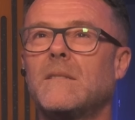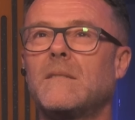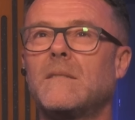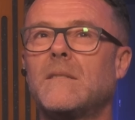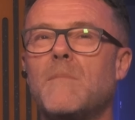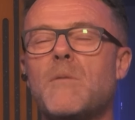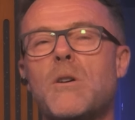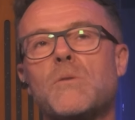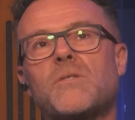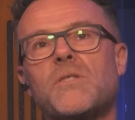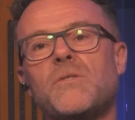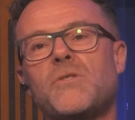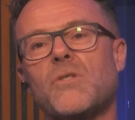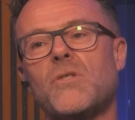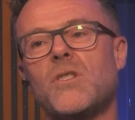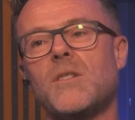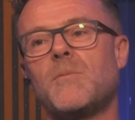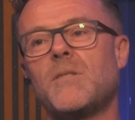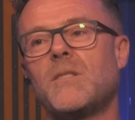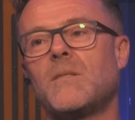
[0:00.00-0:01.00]
the most
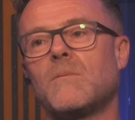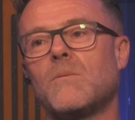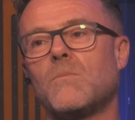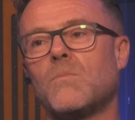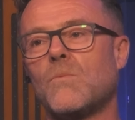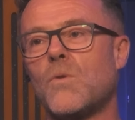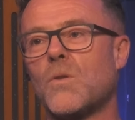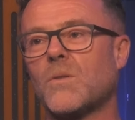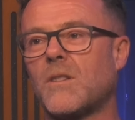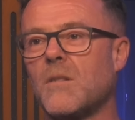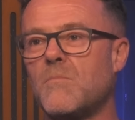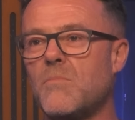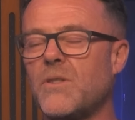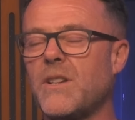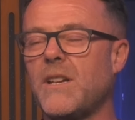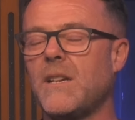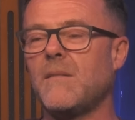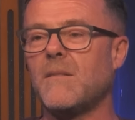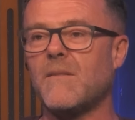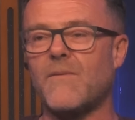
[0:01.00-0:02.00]
enjoyable, worth the
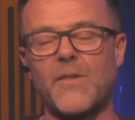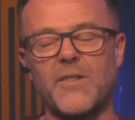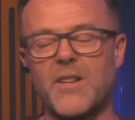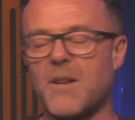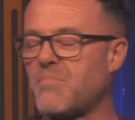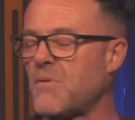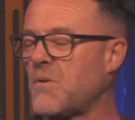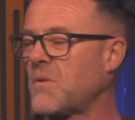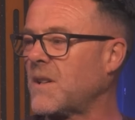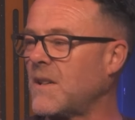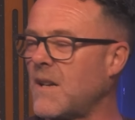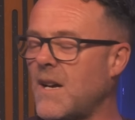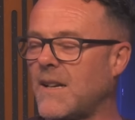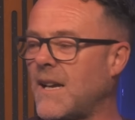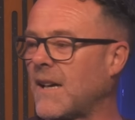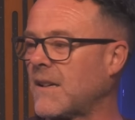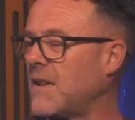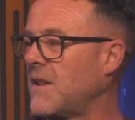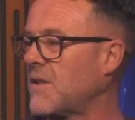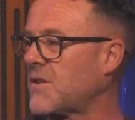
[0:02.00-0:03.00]
money for their buck and all
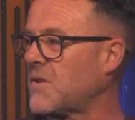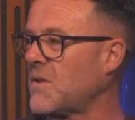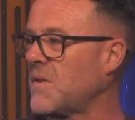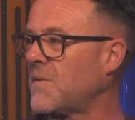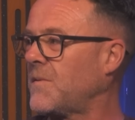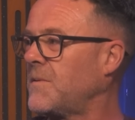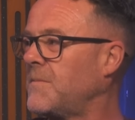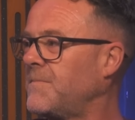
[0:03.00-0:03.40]
that kind of stuff?